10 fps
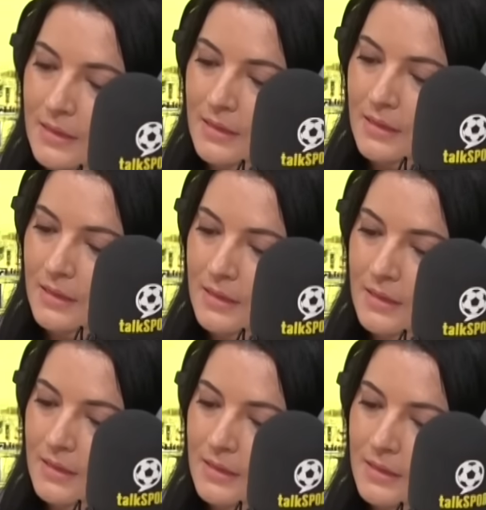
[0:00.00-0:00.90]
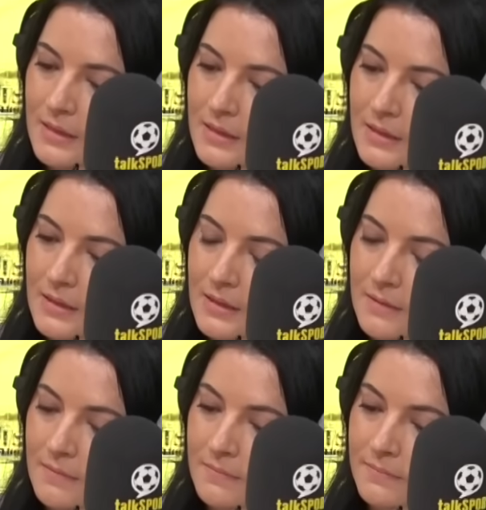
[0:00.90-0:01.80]

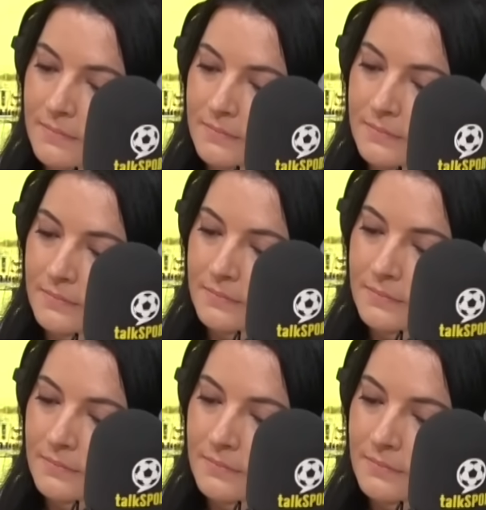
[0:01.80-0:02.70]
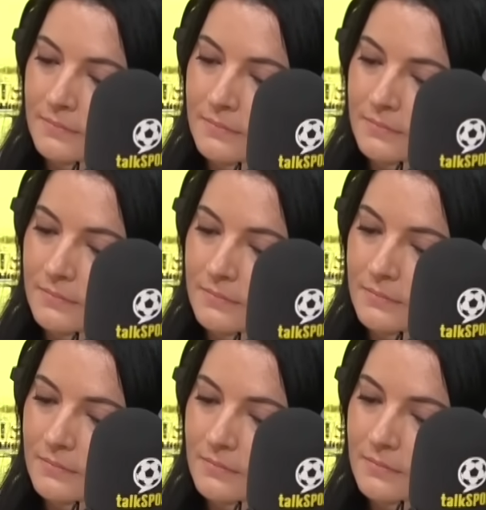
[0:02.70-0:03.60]

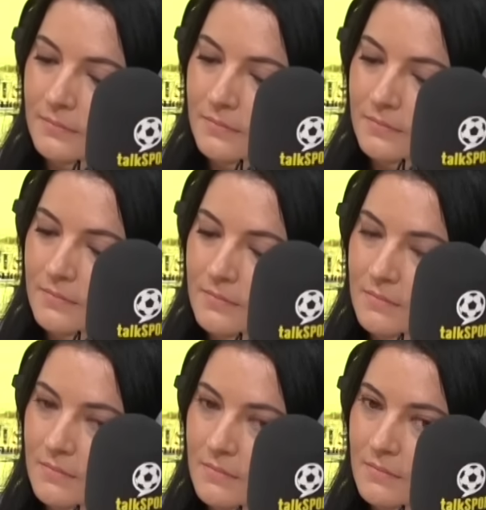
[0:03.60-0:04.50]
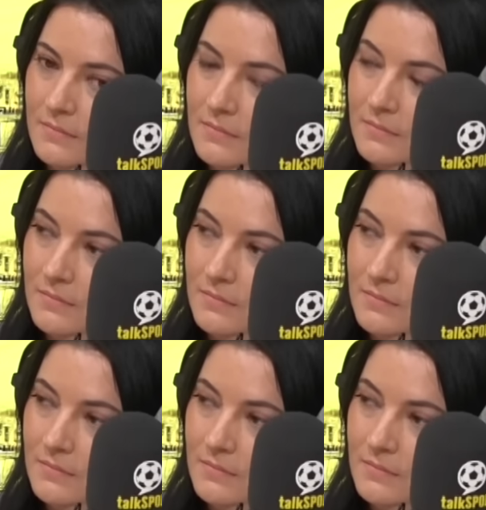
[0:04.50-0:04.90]
This person isn't speaking.